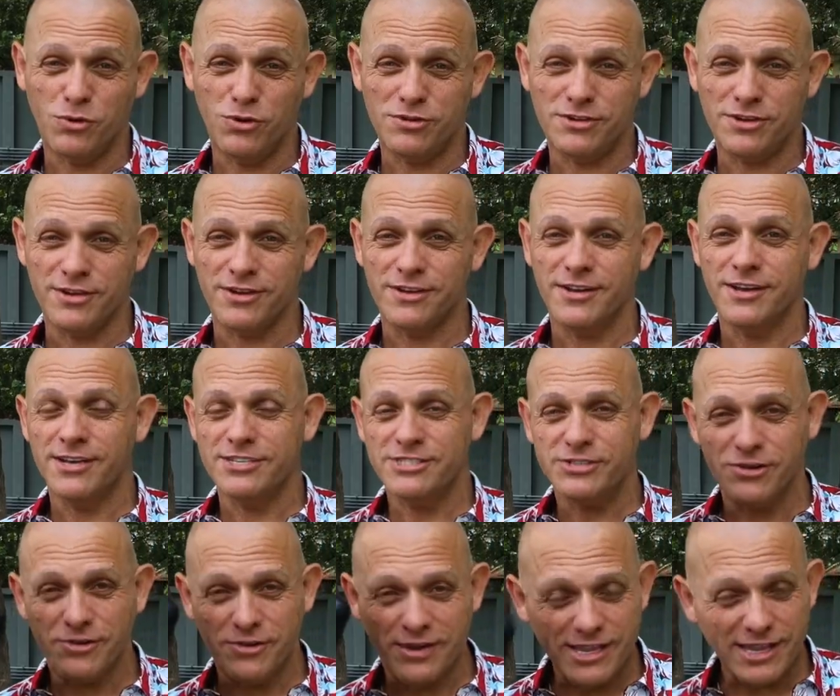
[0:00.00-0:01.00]
water.
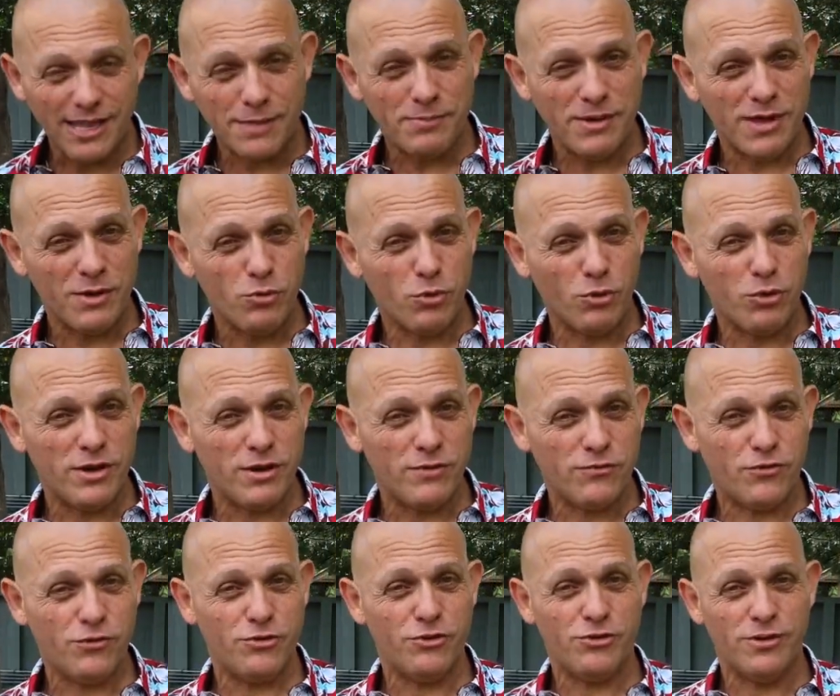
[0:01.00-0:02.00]
So let that be a warning
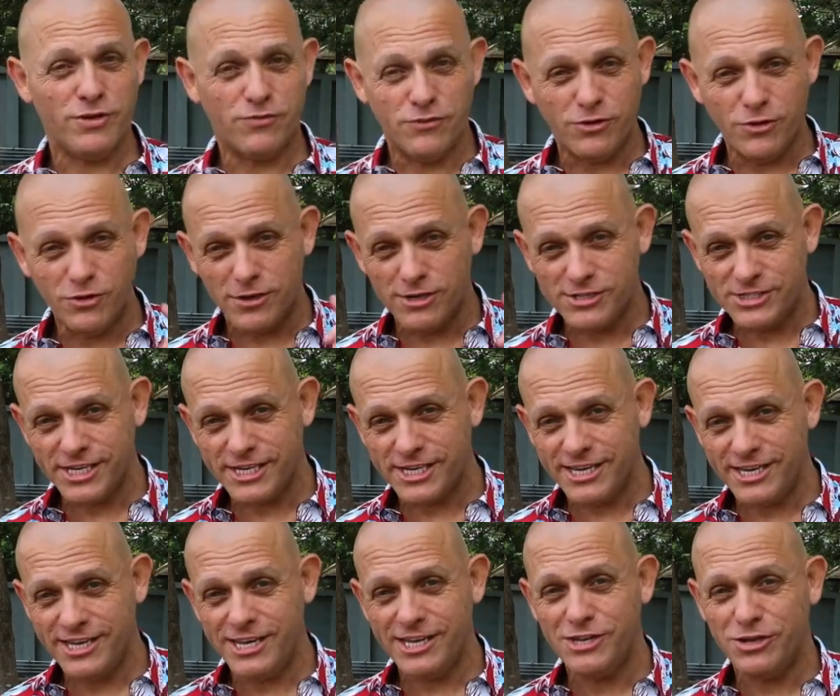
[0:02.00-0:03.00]
for you if you are
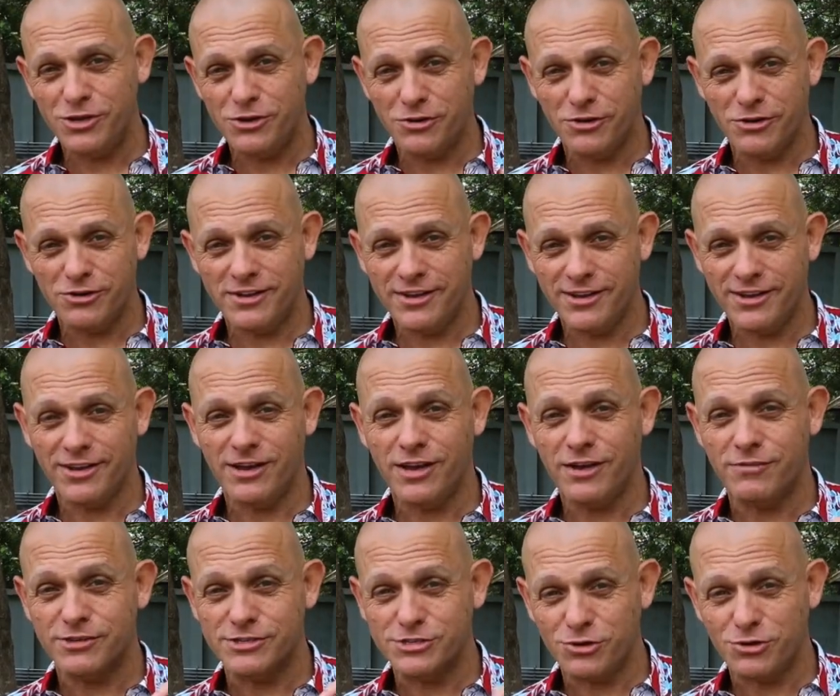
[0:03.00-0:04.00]
checking into your hotel
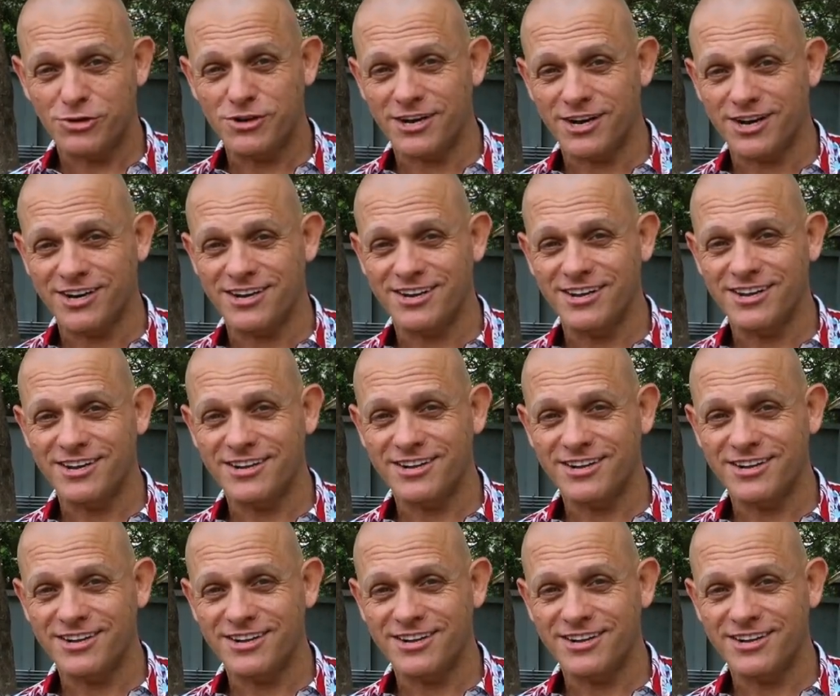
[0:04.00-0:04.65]
over Songkran.